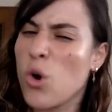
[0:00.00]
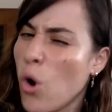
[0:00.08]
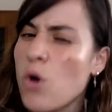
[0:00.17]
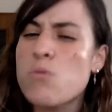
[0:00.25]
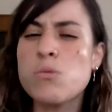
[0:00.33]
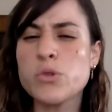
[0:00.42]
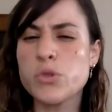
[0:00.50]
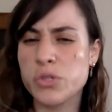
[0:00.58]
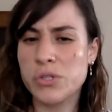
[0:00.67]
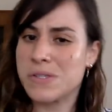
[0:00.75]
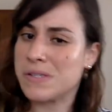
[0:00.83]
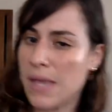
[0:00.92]
almost the
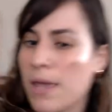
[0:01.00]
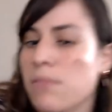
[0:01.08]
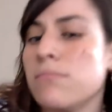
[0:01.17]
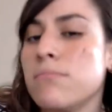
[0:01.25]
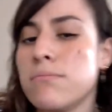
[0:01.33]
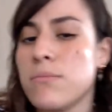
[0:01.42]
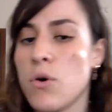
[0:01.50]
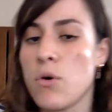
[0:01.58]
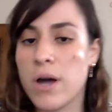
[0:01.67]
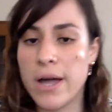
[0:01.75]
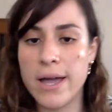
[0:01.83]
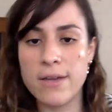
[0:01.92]
same
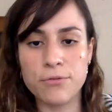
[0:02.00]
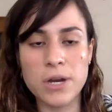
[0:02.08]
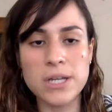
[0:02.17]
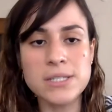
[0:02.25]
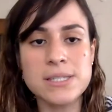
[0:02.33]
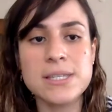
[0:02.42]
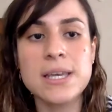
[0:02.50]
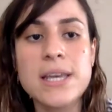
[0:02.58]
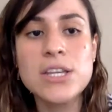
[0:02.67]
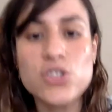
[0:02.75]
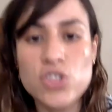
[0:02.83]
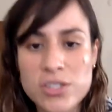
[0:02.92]
okay friends
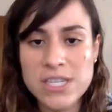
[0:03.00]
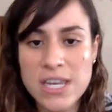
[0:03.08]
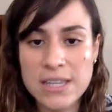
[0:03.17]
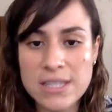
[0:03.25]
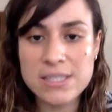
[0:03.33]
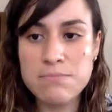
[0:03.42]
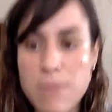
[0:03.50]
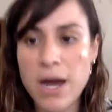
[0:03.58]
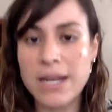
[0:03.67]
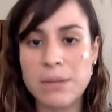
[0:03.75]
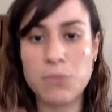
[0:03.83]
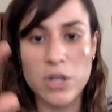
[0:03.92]
just take this in
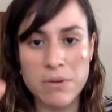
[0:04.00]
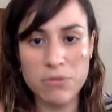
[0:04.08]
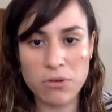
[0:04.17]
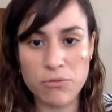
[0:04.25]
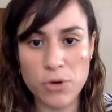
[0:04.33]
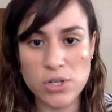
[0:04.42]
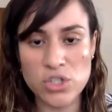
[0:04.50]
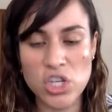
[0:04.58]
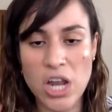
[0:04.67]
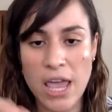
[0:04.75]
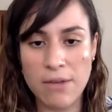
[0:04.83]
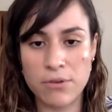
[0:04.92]
mind. I'm going to be refreshing
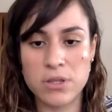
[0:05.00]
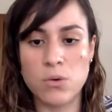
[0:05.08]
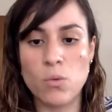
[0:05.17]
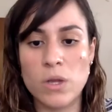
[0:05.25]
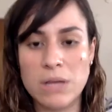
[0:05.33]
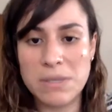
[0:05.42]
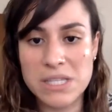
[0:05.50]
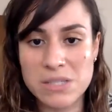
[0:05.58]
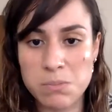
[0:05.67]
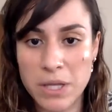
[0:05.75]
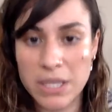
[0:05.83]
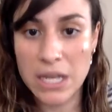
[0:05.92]
everything while I'm
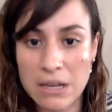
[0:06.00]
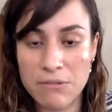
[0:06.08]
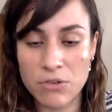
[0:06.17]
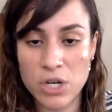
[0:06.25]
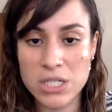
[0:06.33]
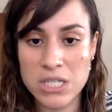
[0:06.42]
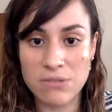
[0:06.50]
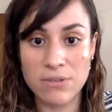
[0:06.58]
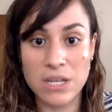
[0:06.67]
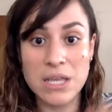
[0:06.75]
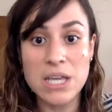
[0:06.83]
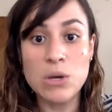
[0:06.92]
explaining every
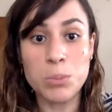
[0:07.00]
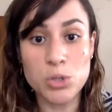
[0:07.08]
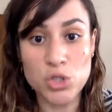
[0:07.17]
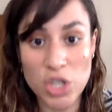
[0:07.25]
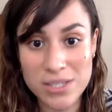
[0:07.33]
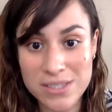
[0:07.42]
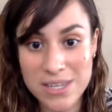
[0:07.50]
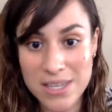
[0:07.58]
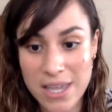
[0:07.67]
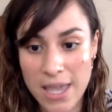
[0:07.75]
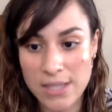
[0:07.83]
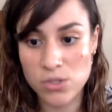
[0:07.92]
activity, but just in
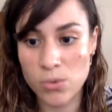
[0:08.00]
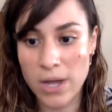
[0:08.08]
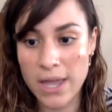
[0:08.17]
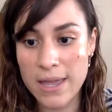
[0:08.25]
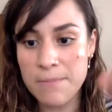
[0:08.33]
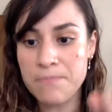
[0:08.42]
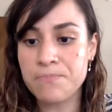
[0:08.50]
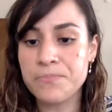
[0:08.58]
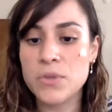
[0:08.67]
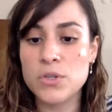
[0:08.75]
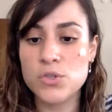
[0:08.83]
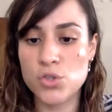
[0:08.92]
case, okay?
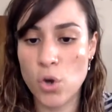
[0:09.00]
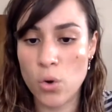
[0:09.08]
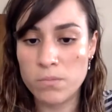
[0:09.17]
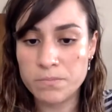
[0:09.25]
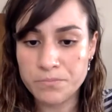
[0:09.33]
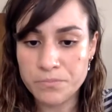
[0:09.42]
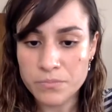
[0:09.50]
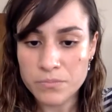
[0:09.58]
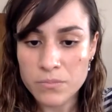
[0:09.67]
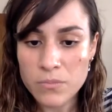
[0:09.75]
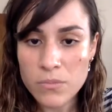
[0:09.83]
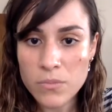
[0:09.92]
So,
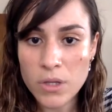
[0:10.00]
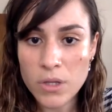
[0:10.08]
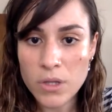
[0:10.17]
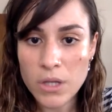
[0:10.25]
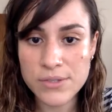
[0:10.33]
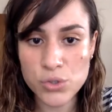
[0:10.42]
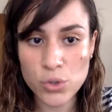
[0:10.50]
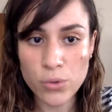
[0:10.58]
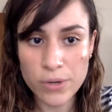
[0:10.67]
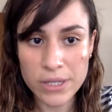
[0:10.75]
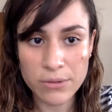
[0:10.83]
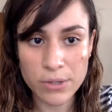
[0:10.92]
the
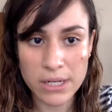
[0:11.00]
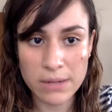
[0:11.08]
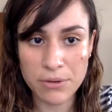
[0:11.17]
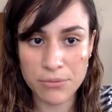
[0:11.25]
story that we're going to be